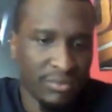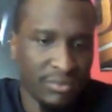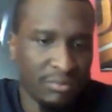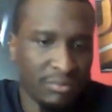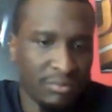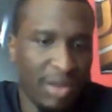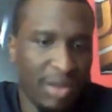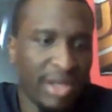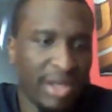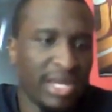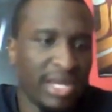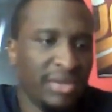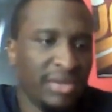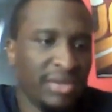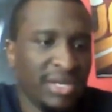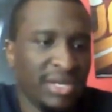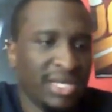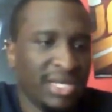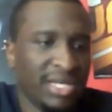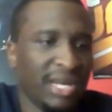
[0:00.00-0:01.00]
My key
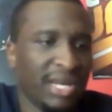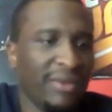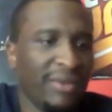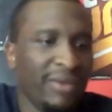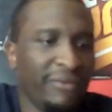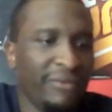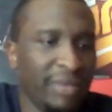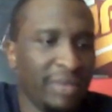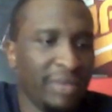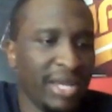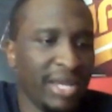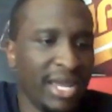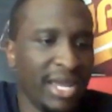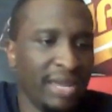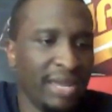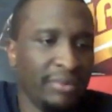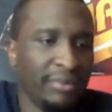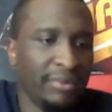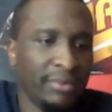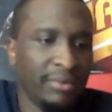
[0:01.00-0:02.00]
things I take away from the
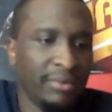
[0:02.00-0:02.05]
game: